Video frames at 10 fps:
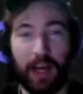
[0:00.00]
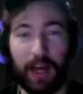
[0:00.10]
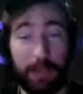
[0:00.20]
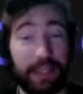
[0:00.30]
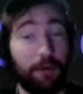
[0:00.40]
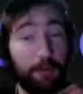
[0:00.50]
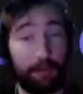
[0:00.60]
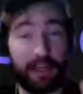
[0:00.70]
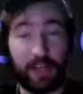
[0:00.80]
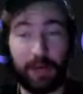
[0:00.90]
And that would be
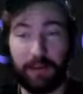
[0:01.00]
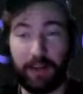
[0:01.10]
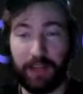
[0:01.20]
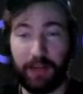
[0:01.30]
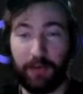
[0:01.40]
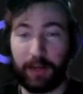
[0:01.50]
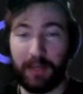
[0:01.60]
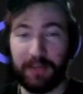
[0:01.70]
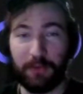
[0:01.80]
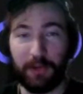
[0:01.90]
my top 5 I'd
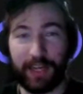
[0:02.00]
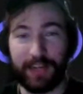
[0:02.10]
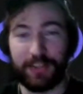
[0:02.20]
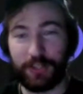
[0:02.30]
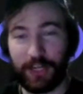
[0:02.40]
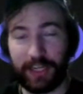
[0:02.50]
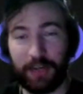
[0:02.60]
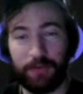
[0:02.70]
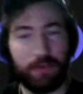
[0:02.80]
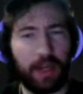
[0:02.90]
recommend for you guys to check
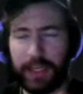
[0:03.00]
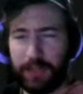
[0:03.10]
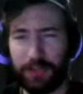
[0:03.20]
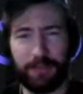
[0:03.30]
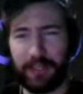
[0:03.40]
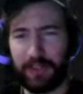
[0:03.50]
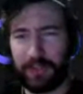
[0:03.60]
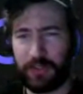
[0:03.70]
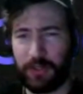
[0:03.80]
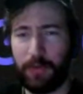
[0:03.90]
out. Again, just
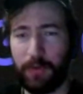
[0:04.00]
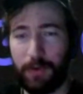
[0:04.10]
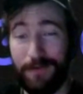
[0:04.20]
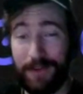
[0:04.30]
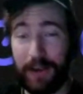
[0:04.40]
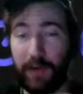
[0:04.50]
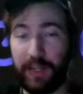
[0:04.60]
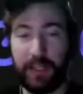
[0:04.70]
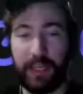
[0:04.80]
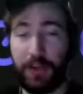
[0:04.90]
because they're so
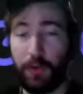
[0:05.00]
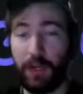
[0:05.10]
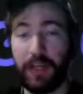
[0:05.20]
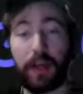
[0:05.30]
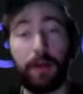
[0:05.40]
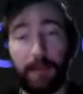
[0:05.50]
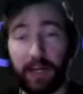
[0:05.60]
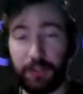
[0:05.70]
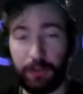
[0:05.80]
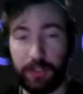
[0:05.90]
varied and unique
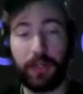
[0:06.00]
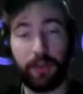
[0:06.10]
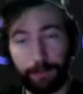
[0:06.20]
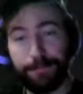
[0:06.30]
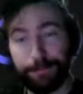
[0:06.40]
compared to each other.